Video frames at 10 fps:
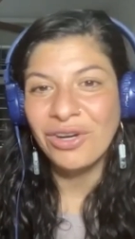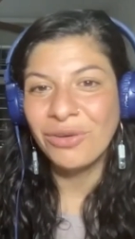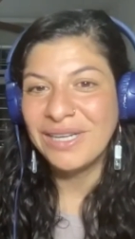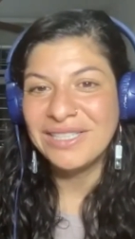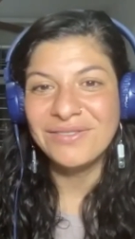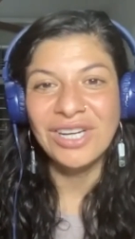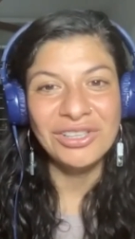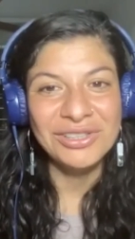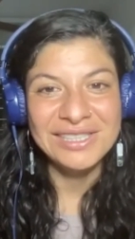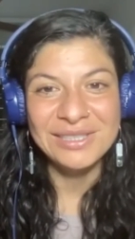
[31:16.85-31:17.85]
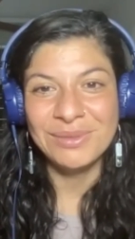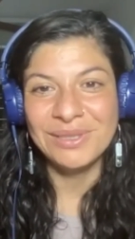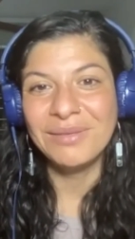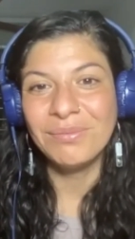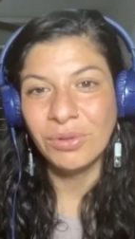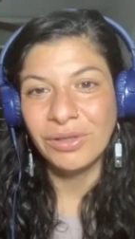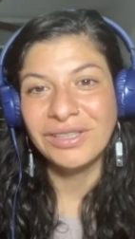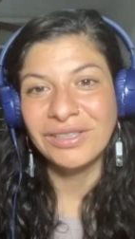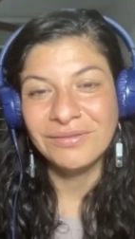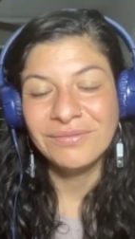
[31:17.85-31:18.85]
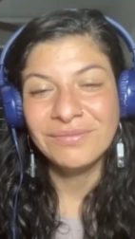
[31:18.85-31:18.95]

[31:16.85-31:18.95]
our range of tolerance is really important.